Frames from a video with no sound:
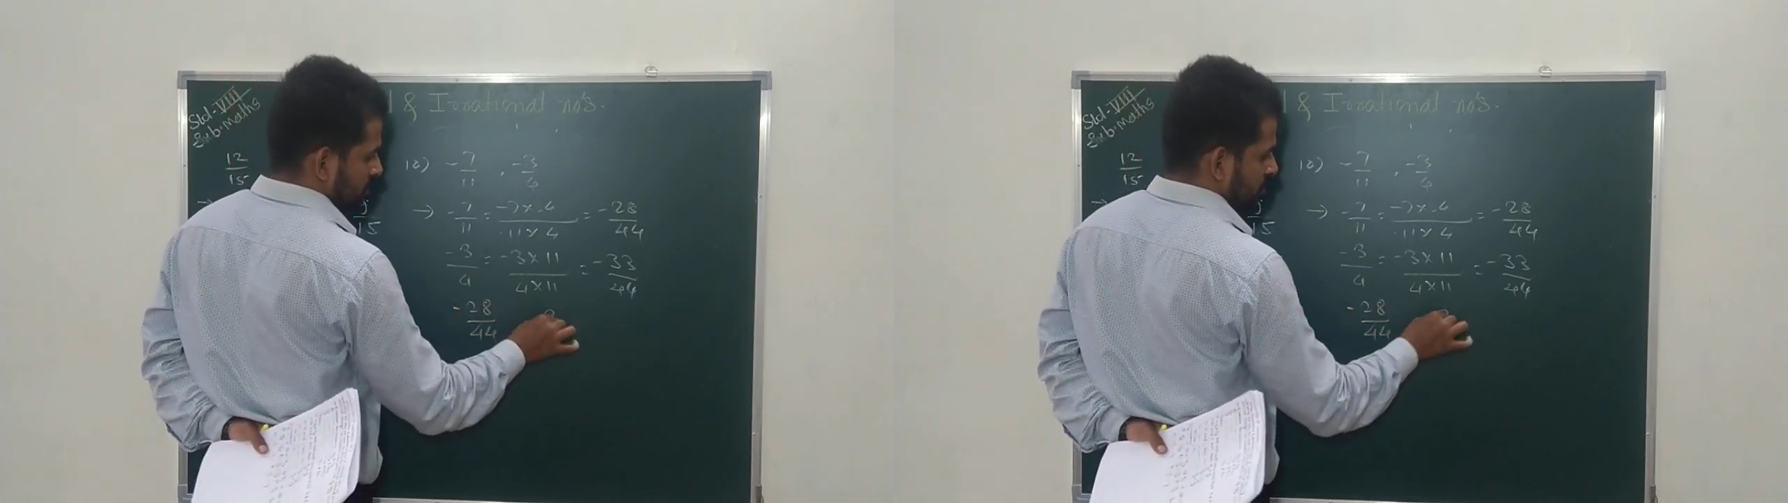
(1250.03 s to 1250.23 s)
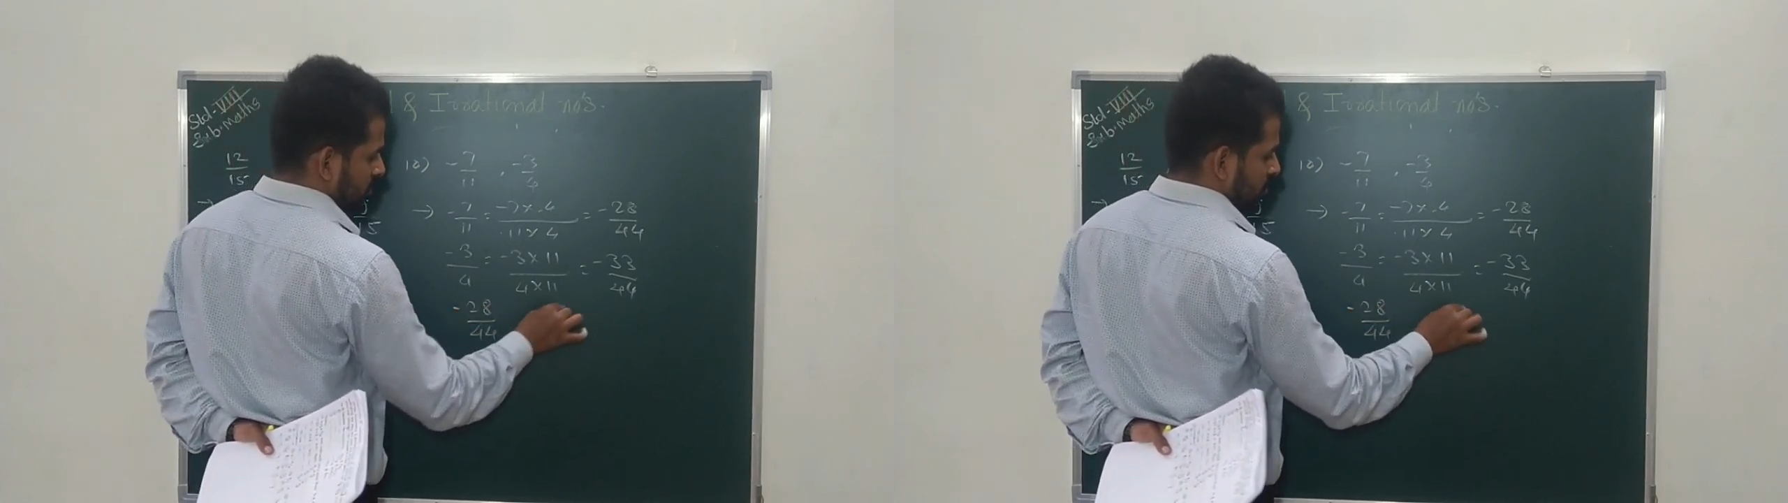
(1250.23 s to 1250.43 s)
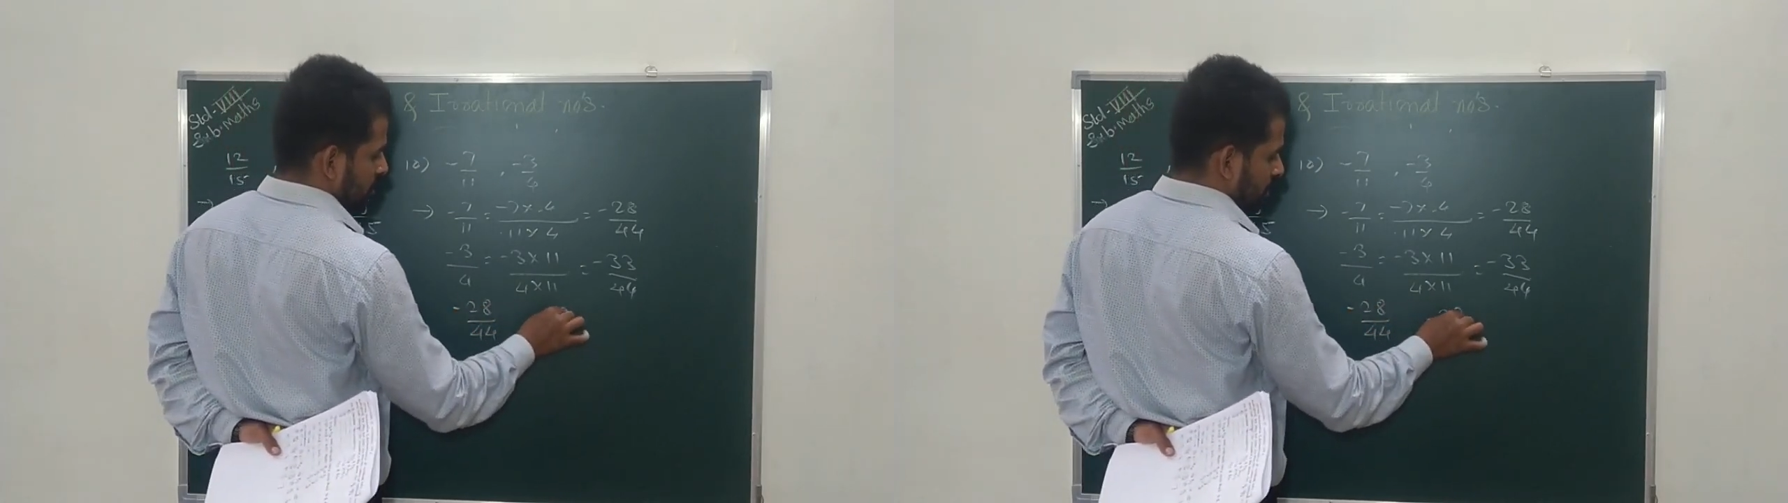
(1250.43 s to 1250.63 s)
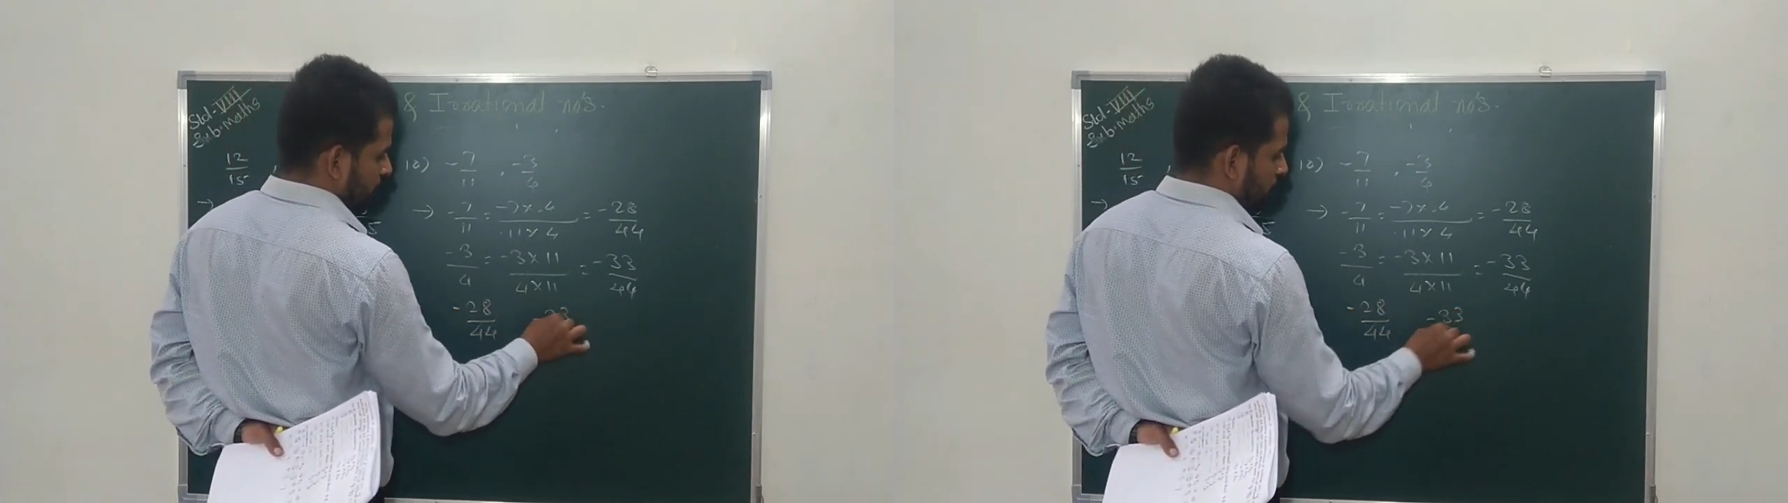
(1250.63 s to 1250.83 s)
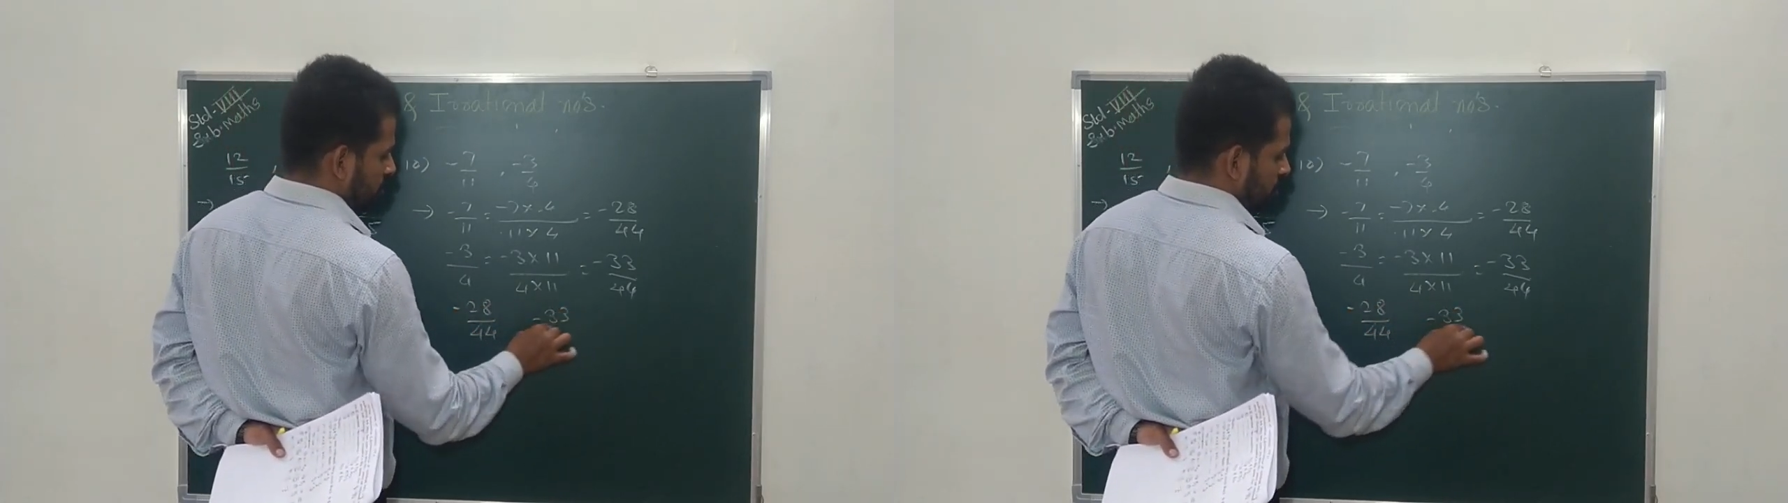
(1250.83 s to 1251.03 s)
33
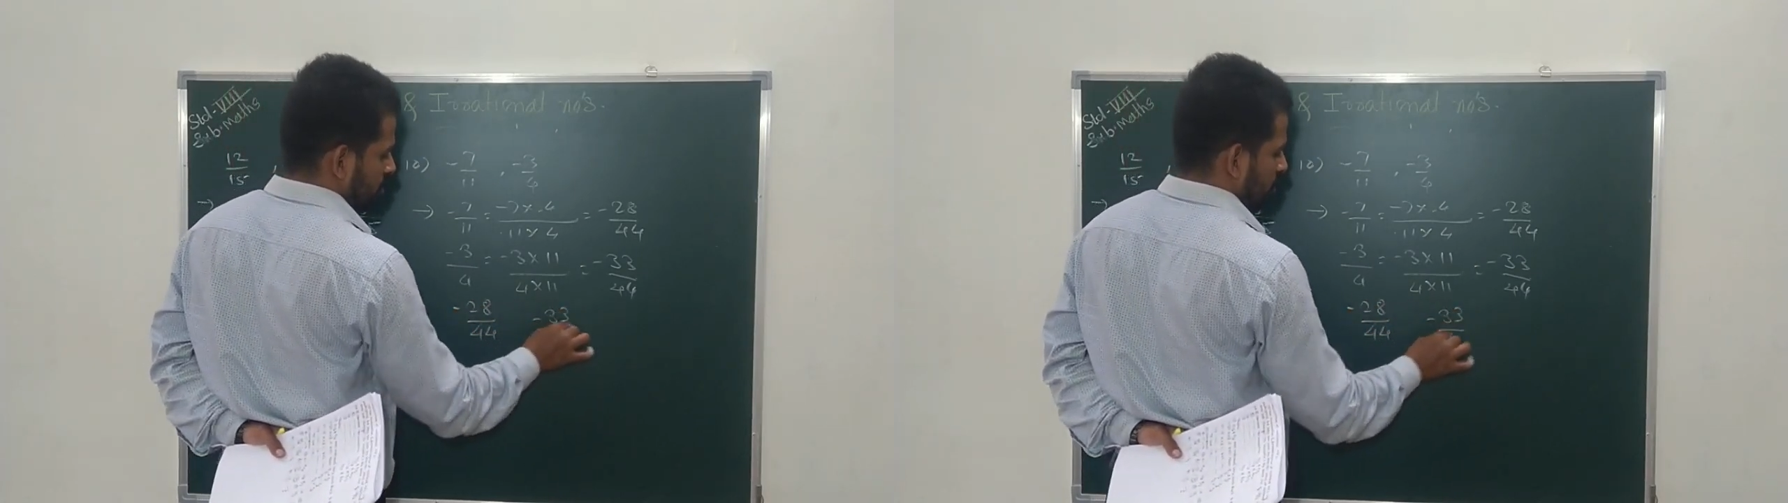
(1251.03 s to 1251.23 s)
upon